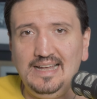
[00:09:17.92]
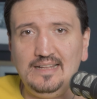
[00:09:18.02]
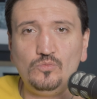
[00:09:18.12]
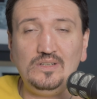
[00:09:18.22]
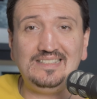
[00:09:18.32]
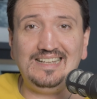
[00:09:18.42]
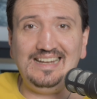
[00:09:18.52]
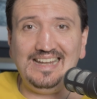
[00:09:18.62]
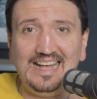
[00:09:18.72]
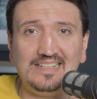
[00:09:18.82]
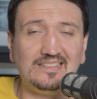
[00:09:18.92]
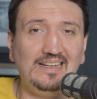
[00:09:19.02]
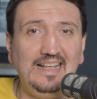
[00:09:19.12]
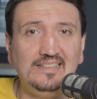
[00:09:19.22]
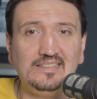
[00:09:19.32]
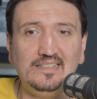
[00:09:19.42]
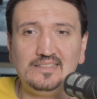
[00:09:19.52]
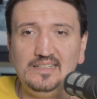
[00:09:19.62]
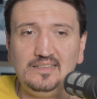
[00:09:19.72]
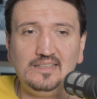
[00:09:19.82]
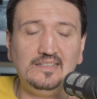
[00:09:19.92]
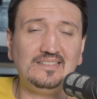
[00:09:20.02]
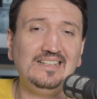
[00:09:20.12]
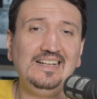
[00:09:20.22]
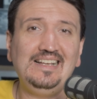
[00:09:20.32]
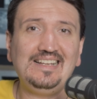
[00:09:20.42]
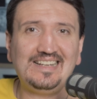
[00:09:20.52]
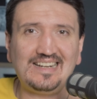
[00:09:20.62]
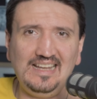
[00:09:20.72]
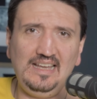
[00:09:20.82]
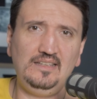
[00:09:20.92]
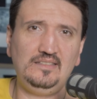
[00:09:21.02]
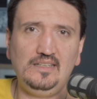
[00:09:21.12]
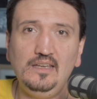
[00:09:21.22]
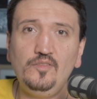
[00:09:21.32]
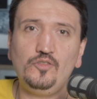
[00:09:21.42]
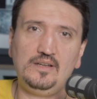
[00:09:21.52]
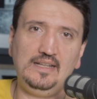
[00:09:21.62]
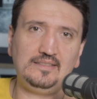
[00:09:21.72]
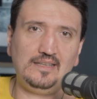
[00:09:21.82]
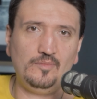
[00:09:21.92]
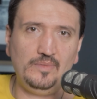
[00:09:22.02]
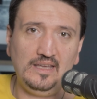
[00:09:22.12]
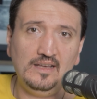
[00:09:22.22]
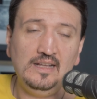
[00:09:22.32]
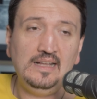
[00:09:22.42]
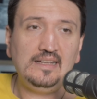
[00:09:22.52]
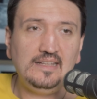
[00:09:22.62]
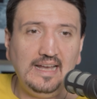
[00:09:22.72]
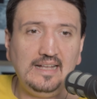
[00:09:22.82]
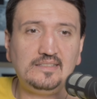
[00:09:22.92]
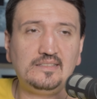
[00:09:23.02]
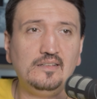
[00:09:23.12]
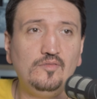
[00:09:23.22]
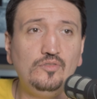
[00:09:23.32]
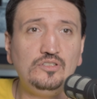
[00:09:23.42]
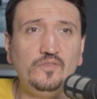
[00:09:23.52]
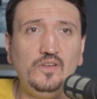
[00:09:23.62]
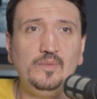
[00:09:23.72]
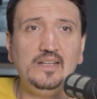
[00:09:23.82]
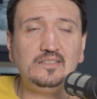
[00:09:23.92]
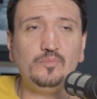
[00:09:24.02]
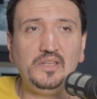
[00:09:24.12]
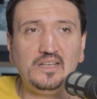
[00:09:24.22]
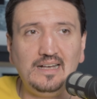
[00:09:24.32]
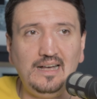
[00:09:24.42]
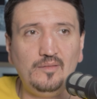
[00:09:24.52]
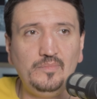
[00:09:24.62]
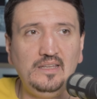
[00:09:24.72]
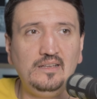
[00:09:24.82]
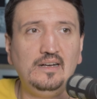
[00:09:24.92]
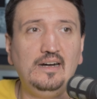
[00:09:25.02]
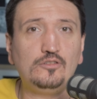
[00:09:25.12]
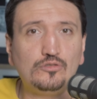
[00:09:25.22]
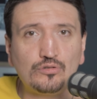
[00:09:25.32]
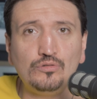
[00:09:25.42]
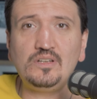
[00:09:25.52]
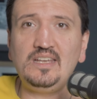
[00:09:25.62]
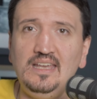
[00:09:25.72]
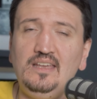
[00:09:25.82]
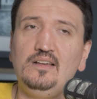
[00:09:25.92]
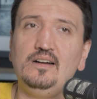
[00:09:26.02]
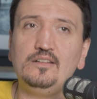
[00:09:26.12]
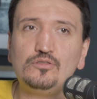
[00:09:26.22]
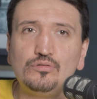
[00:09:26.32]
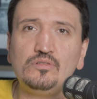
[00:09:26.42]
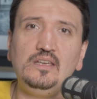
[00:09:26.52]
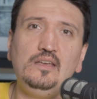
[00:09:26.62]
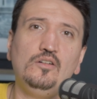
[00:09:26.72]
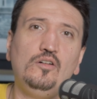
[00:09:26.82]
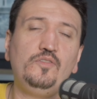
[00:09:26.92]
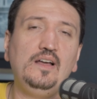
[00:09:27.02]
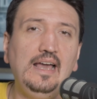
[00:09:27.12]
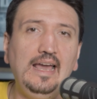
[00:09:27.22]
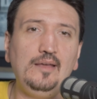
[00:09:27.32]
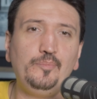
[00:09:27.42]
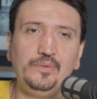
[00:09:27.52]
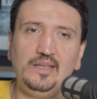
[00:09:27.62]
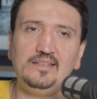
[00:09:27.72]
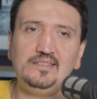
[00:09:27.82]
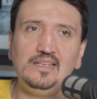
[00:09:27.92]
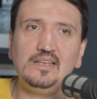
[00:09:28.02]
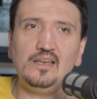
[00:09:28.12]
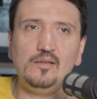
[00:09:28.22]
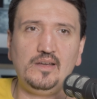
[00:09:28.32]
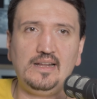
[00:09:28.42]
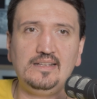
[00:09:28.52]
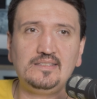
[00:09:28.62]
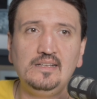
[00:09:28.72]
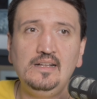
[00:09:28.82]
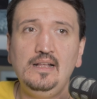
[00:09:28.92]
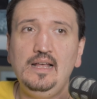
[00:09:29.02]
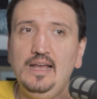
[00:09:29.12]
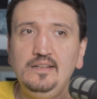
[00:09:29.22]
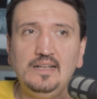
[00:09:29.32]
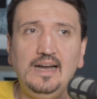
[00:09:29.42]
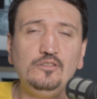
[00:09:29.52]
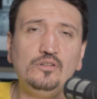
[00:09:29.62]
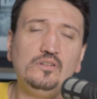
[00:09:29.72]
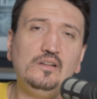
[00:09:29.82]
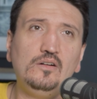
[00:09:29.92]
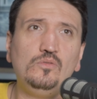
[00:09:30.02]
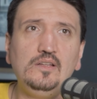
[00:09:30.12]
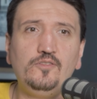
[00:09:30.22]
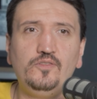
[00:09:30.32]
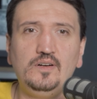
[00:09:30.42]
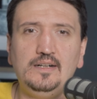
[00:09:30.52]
and with the last lenses, it is crazy, if you are asking me. Yes, Fujifilm it's becoming a true king of APS-C cameras, and I don't know if